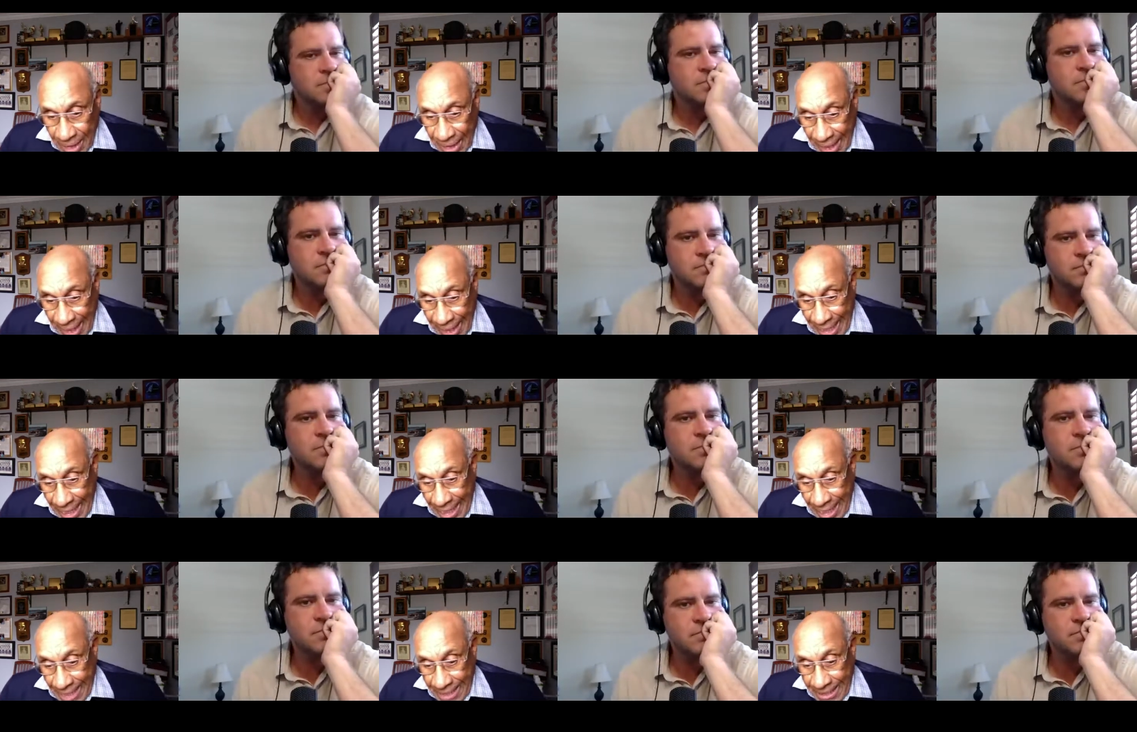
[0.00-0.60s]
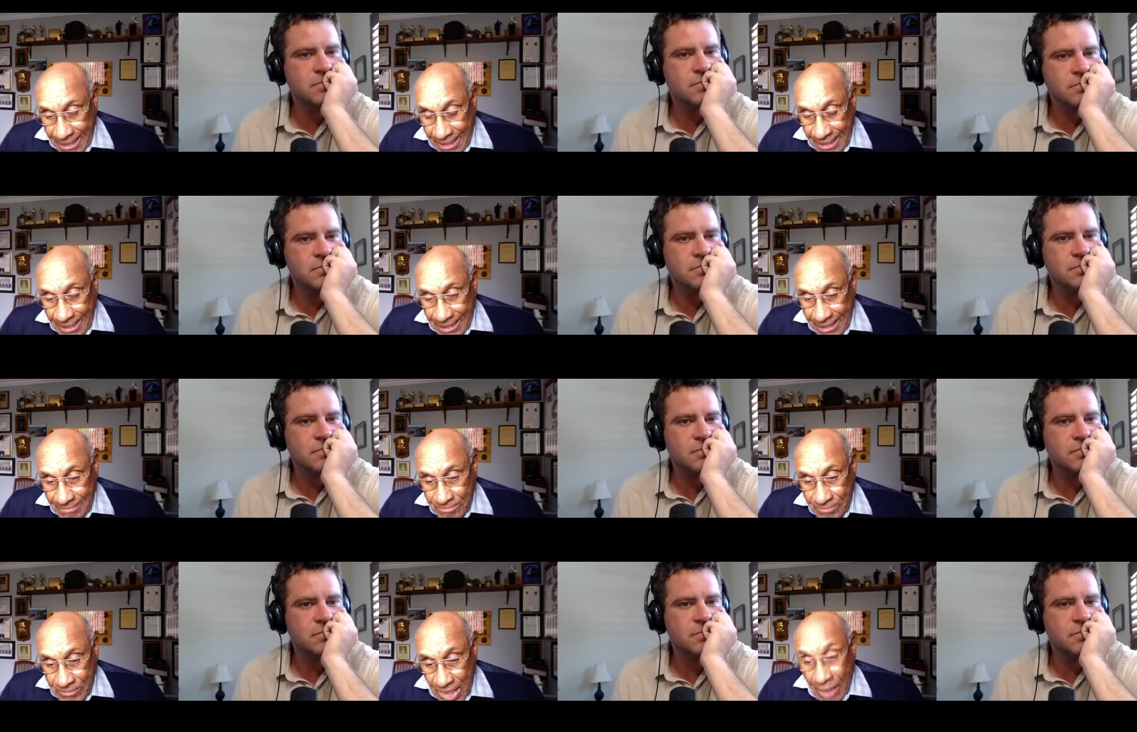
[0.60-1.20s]
Speaker 1: and um,
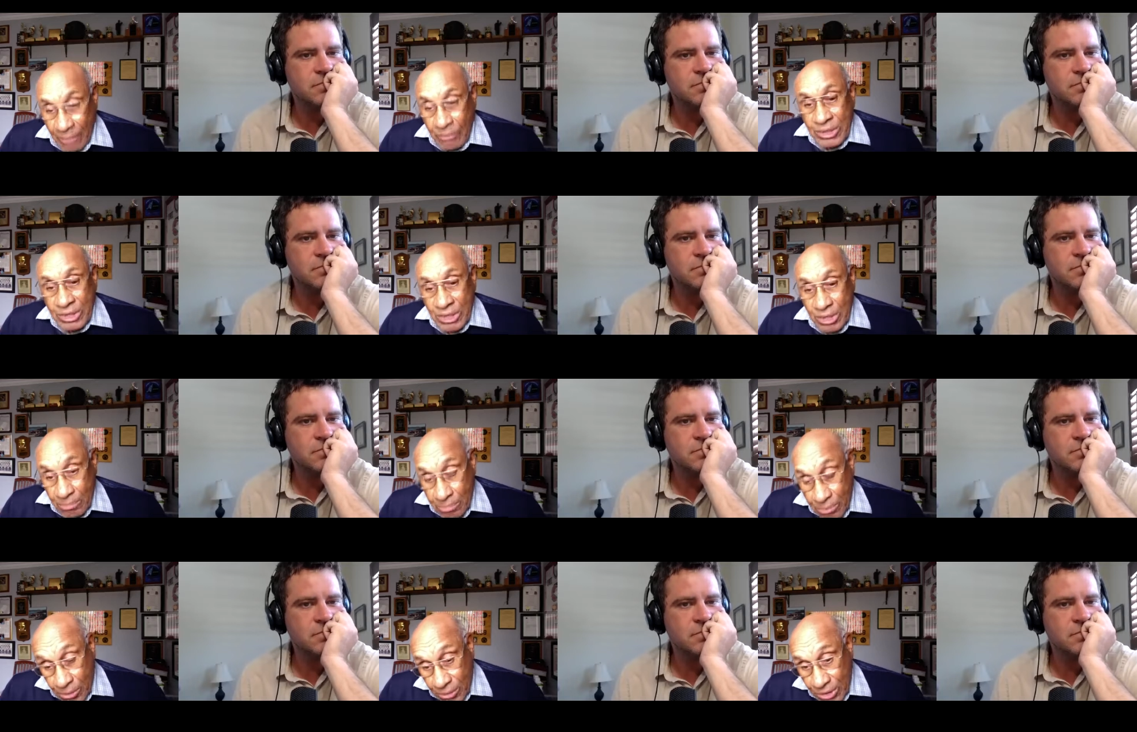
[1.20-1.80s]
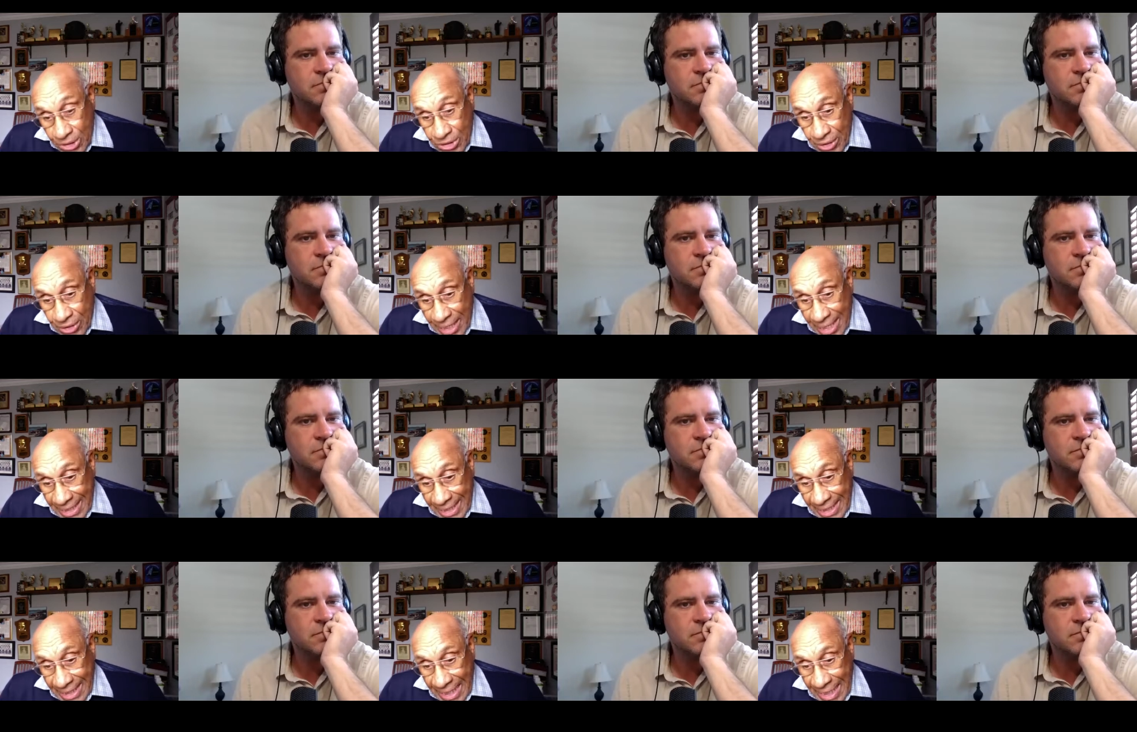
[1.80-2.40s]
I went to the Bruins
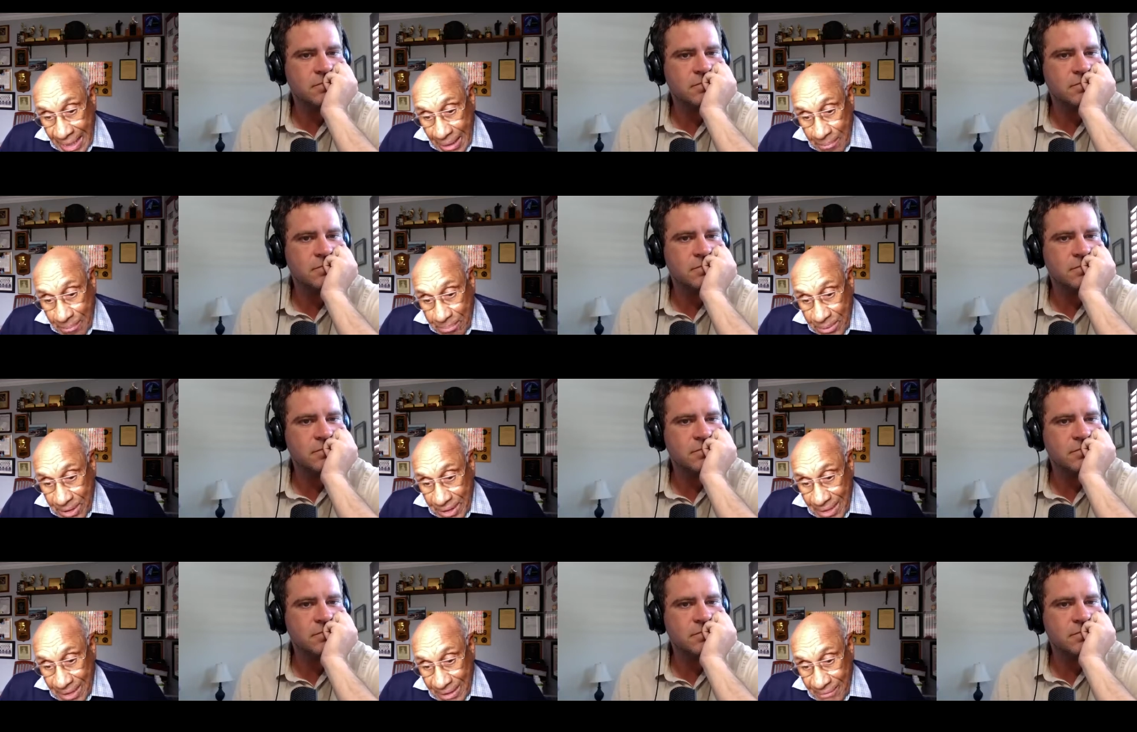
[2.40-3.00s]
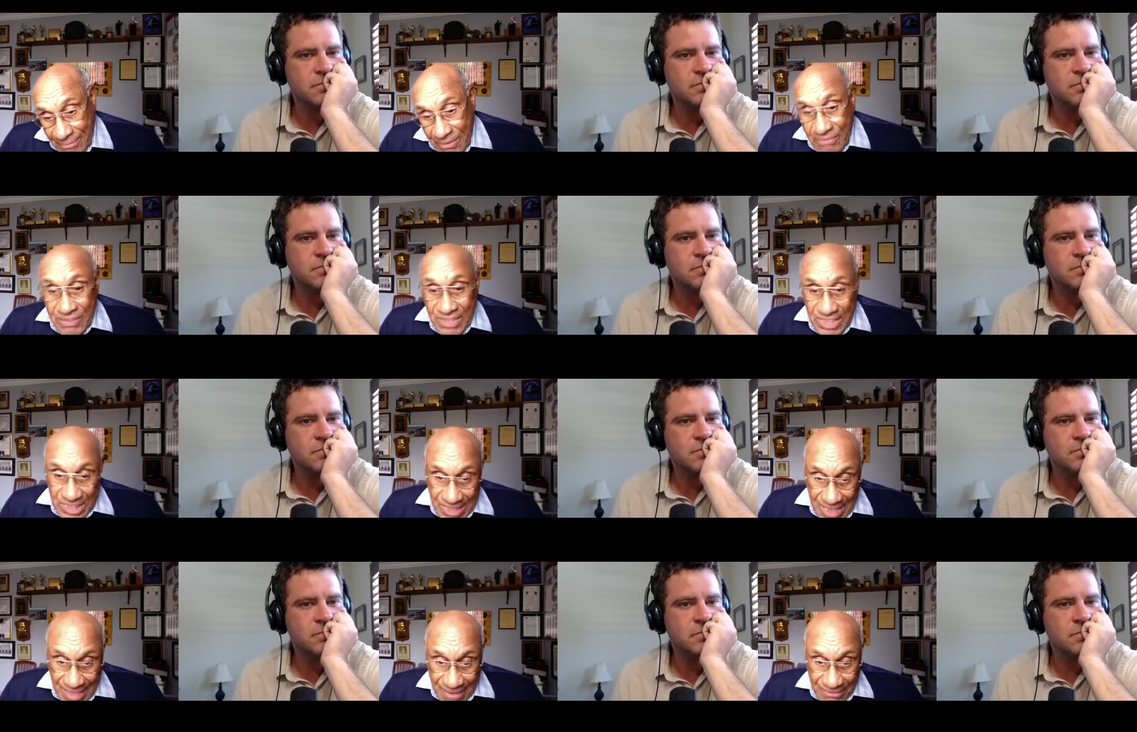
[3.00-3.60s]
training camp in
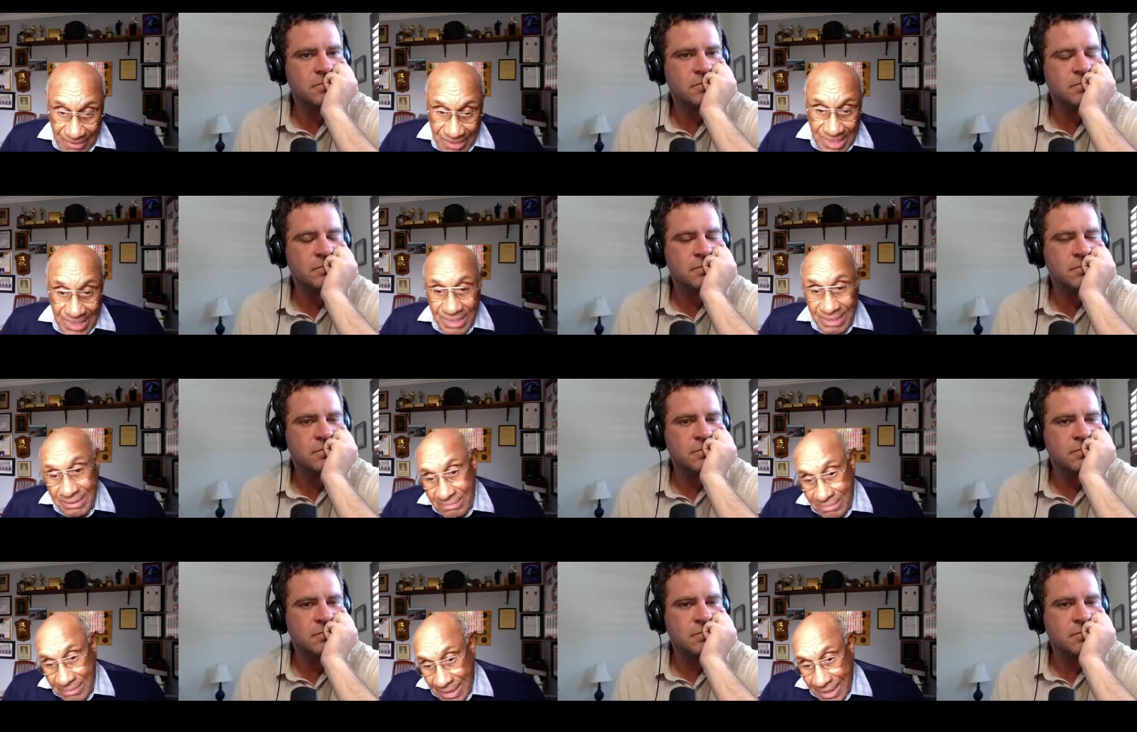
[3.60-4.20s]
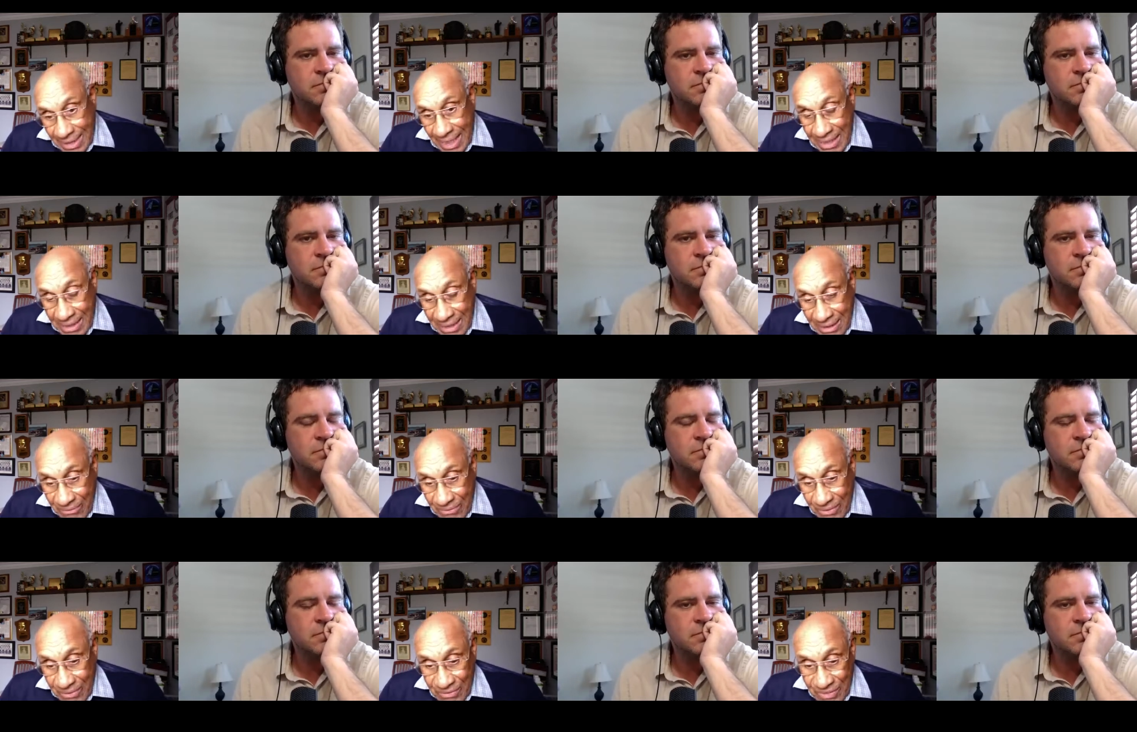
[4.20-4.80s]
'57 and in
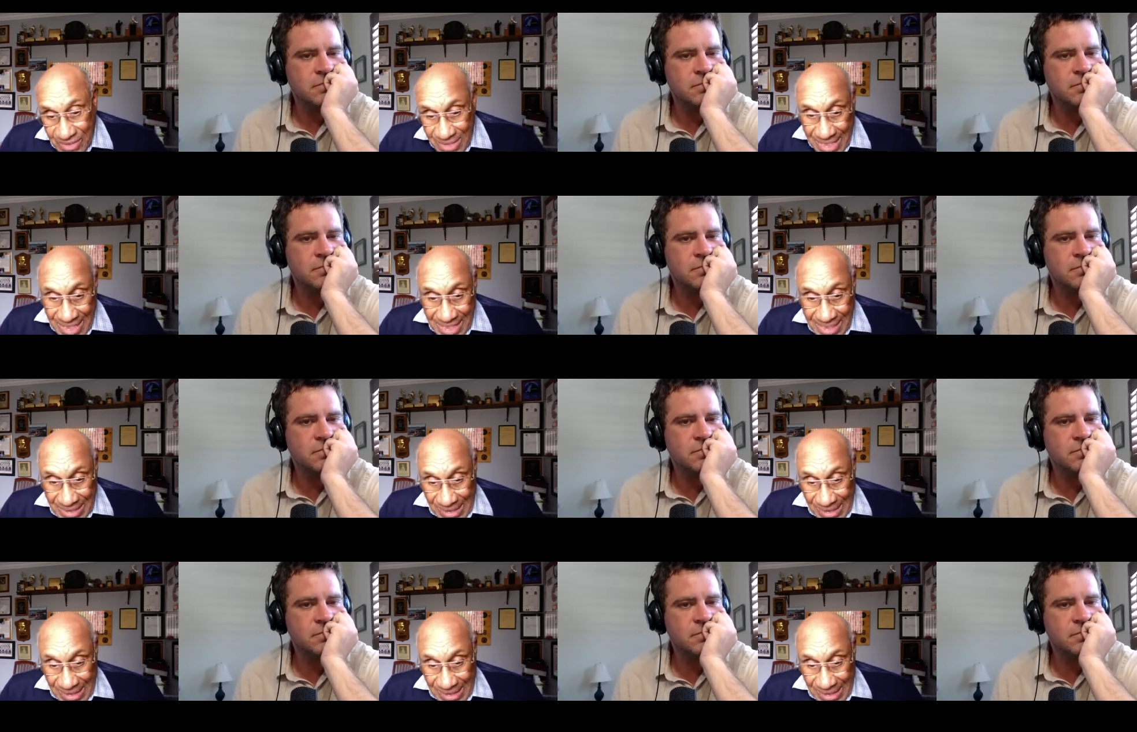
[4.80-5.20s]
1958.